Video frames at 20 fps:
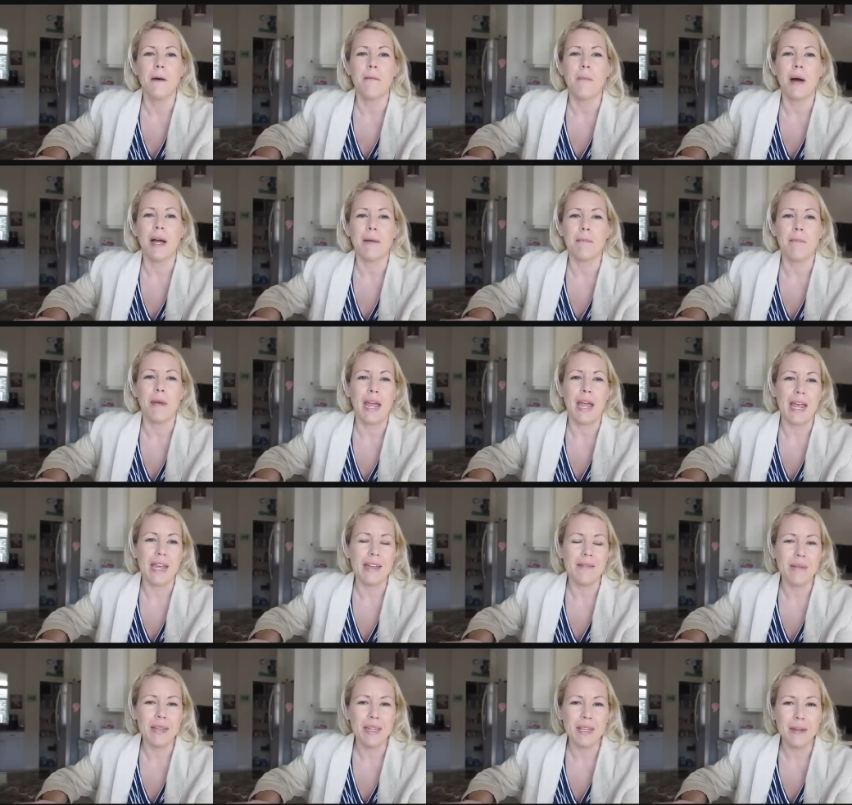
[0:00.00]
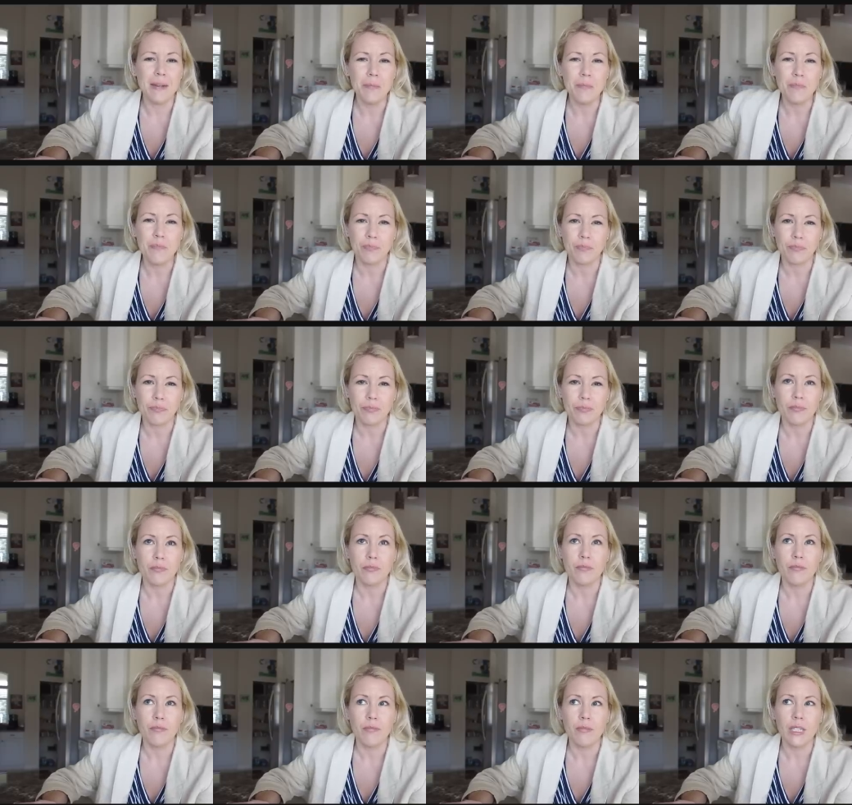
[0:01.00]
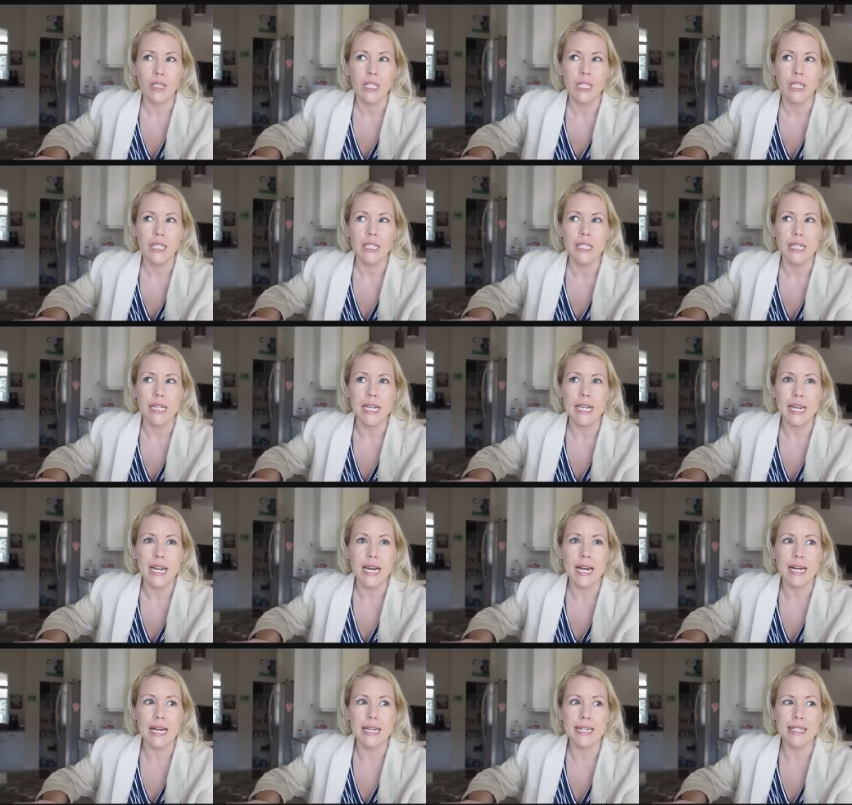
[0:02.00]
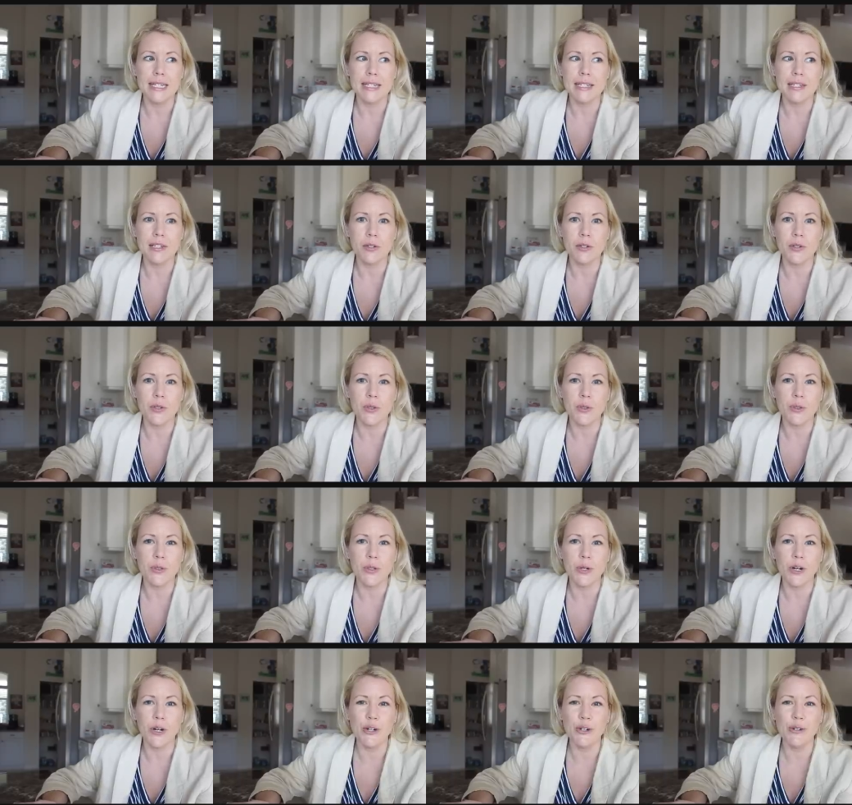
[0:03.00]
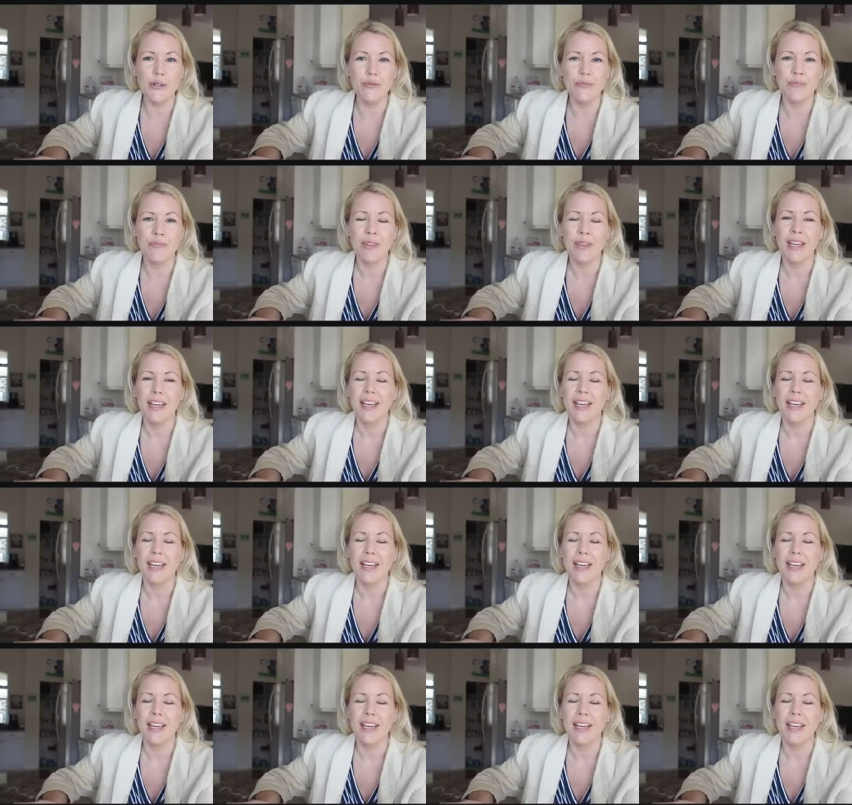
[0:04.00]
my baby nine years ago.